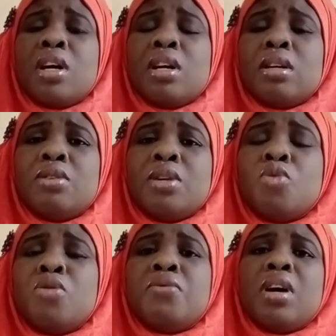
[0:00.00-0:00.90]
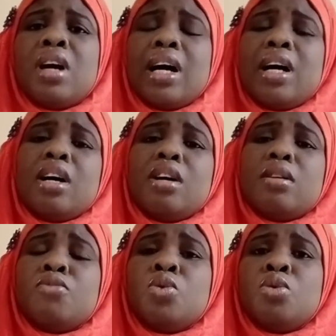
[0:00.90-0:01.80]
remove
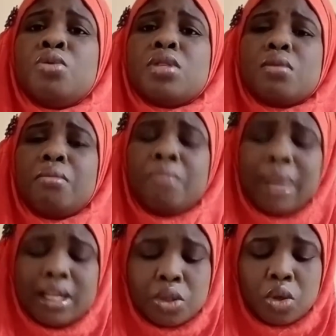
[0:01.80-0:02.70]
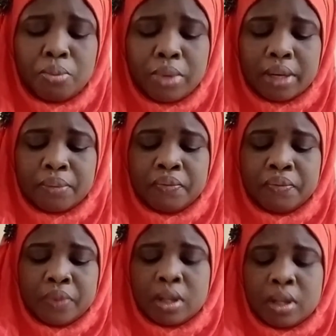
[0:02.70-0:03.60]
roots by stumping.
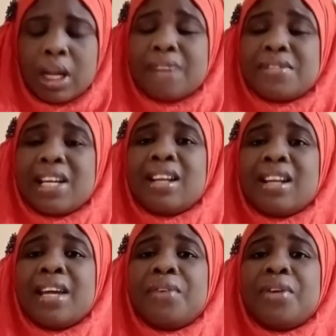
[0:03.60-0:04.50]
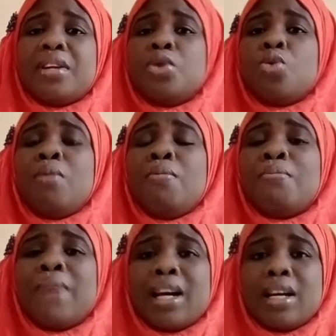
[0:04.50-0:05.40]
After clearing, you will
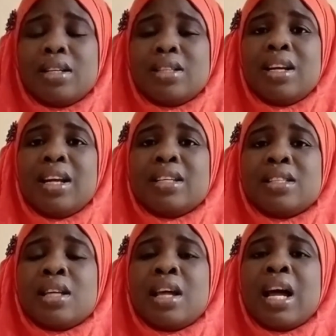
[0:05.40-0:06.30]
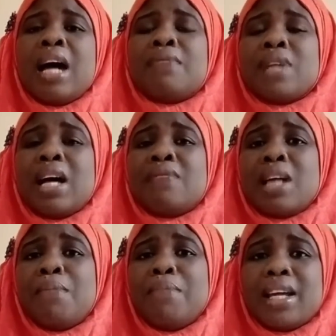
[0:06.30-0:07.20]
mark the land.
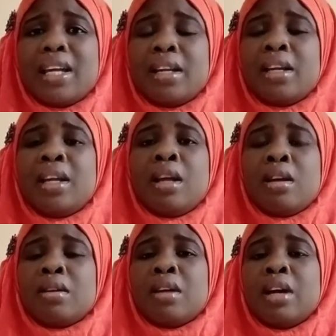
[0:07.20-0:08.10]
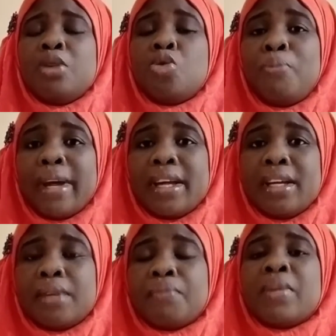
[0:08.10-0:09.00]
After marking, you
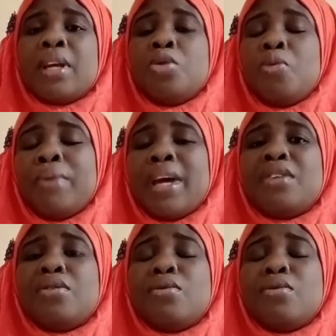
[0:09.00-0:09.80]
peg. You can